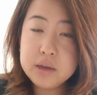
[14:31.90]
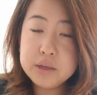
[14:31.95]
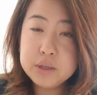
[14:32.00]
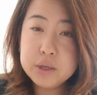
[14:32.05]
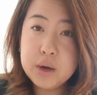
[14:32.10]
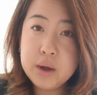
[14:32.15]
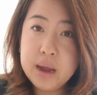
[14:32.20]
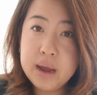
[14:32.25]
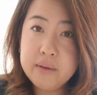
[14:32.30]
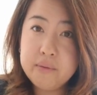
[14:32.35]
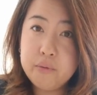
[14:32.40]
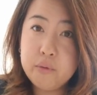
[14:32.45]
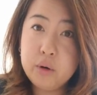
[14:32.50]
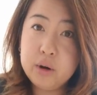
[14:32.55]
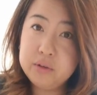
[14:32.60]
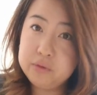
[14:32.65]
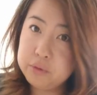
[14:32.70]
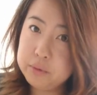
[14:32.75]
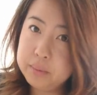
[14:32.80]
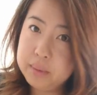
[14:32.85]
So I have
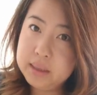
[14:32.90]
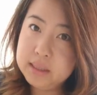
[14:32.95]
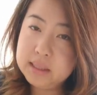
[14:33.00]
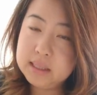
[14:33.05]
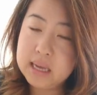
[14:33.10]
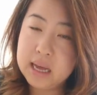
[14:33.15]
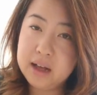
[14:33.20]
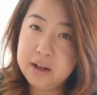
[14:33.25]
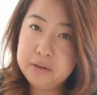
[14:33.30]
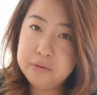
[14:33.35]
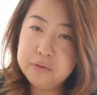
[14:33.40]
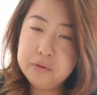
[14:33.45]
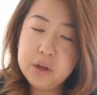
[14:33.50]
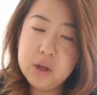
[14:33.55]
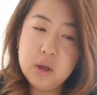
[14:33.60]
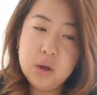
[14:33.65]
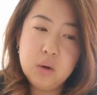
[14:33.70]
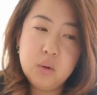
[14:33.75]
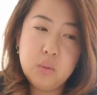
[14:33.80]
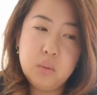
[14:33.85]
one for myself,
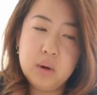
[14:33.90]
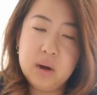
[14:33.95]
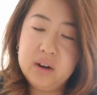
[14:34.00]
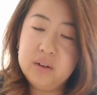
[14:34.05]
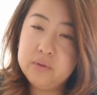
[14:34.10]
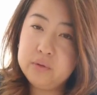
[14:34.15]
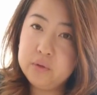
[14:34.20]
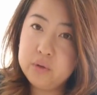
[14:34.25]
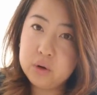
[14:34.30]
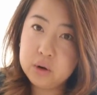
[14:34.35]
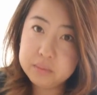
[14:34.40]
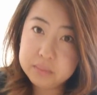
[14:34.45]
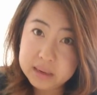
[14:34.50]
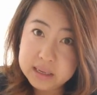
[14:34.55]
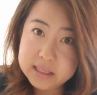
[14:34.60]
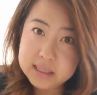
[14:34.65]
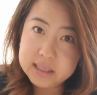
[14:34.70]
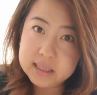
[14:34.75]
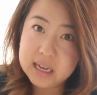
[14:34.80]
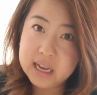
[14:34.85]
one for
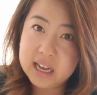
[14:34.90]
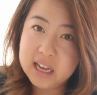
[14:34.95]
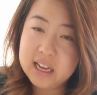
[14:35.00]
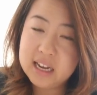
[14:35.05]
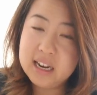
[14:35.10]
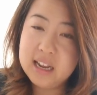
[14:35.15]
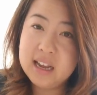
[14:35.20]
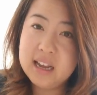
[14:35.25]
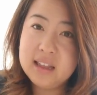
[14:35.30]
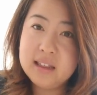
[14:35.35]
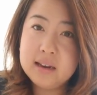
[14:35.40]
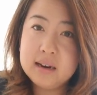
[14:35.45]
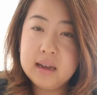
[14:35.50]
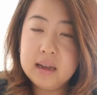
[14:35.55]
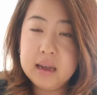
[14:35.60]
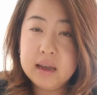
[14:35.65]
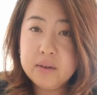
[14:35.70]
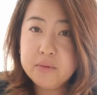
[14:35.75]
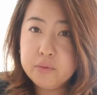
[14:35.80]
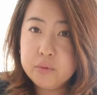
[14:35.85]
my son, and then
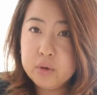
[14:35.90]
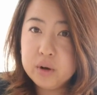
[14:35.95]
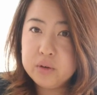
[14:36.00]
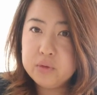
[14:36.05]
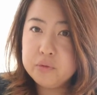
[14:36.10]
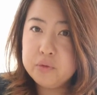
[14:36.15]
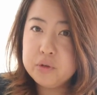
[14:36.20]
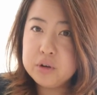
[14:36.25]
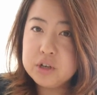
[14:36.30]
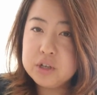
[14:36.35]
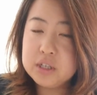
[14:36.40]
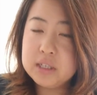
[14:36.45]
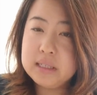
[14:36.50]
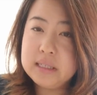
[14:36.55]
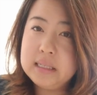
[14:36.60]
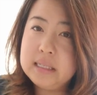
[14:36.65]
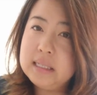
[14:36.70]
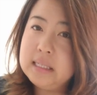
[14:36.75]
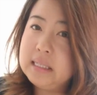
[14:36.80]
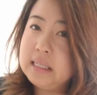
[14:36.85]
I have one for
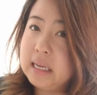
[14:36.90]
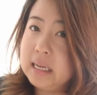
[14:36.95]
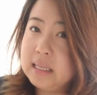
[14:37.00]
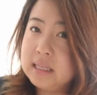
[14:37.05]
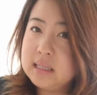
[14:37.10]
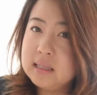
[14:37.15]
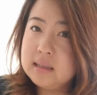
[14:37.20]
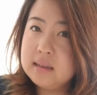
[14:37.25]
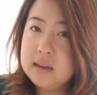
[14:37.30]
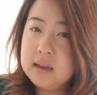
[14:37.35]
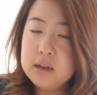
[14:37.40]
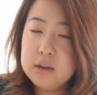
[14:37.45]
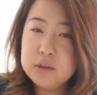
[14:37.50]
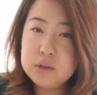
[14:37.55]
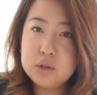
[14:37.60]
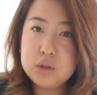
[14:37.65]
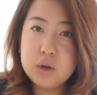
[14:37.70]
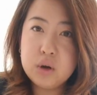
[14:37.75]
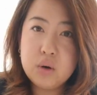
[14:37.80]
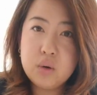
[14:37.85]
just dates.
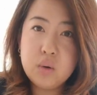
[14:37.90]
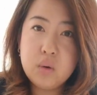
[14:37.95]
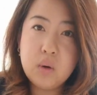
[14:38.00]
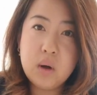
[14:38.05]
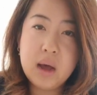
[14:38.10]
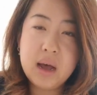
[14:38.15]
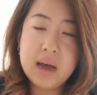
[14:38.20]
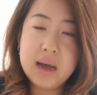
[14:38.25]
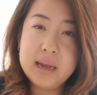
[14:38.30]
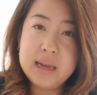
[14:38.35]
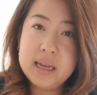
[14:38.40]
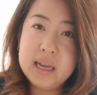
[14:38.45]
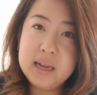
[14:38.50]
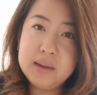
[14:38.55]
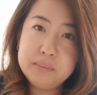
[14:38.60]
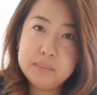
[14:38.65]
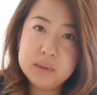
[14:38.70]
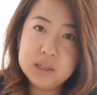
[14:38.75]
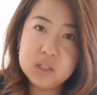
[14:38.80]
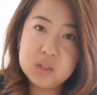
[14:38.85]
So I
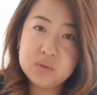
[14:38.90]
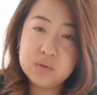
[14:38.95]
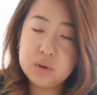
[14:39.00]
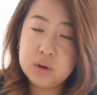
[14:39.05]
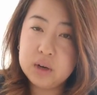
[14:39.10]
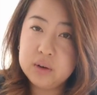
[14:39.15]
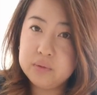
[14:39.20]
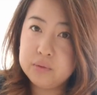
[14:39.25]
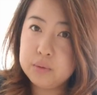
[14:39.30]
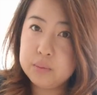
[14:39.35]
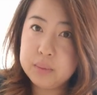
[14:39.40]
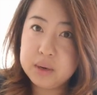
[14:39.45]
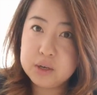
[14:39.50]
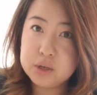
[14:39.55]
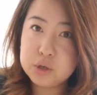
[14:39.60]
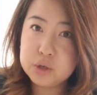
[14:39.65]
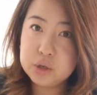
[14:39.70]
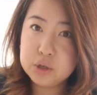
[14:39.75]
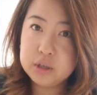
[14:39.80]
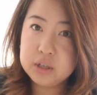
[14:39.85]
keep this for
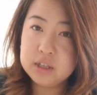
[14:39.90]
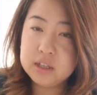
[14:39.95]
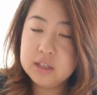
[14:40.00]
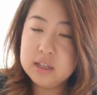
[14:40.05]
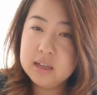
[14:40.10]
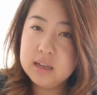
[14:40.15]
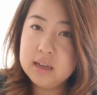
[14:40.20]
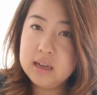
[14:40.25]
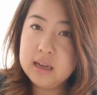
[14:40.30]
informational